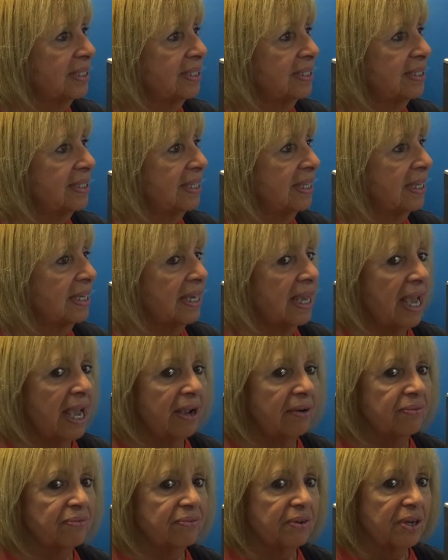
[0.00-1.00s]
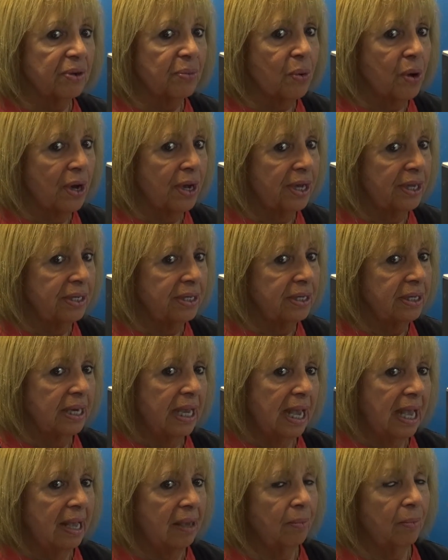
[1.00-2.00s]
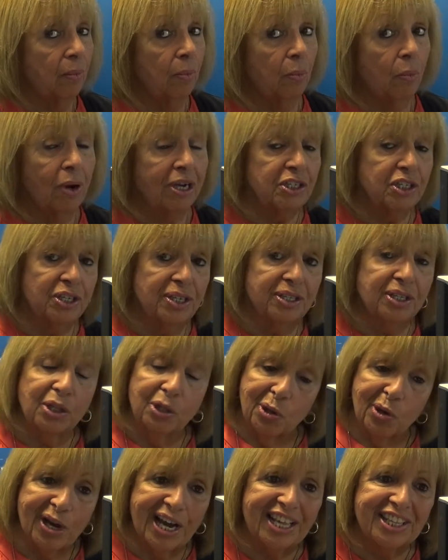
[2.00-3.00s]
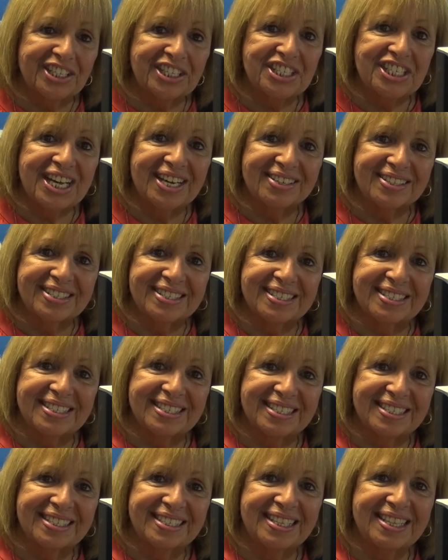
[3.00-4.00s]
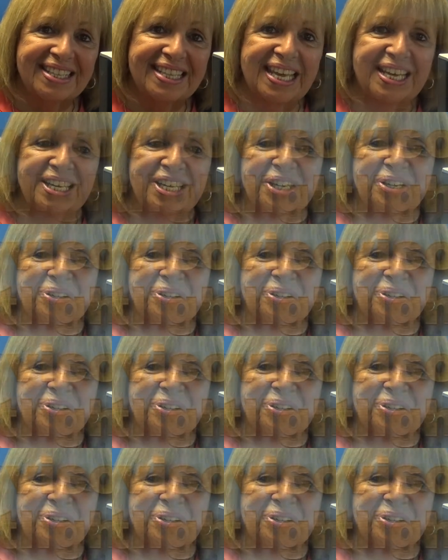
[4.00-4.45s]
to seeing everyone watching the Long Island Ducks. Thank